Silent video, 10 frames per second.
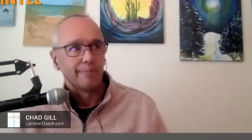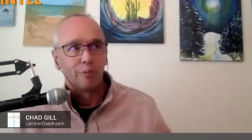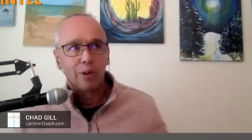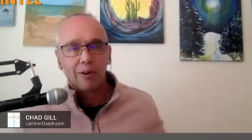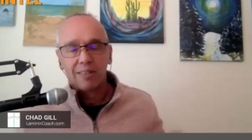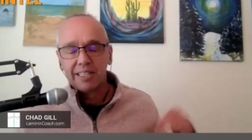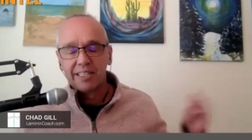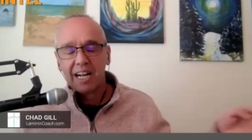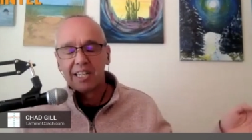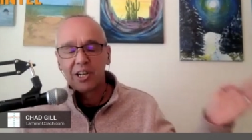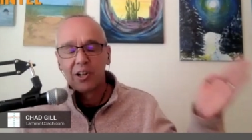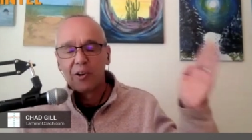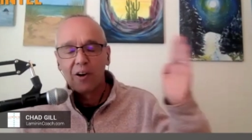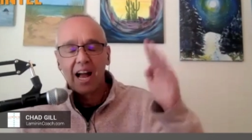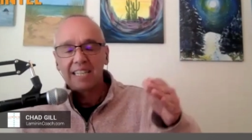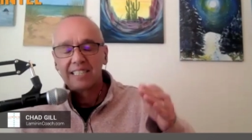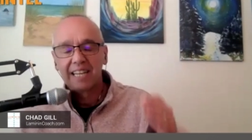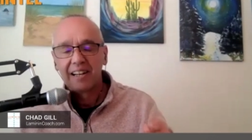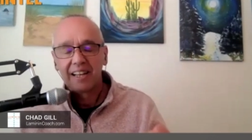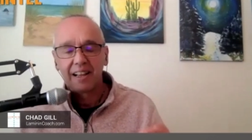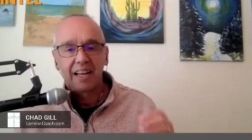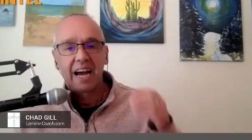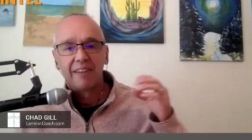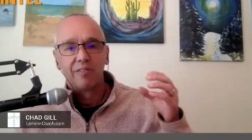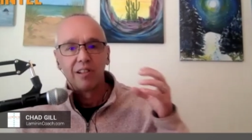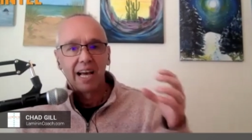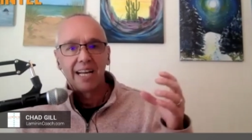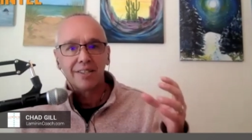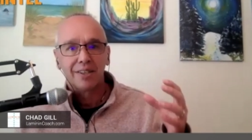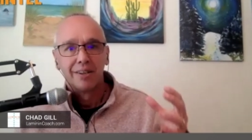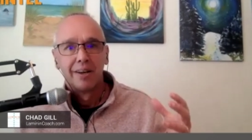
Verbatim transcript: whether it's intentional or accidentally, kind of let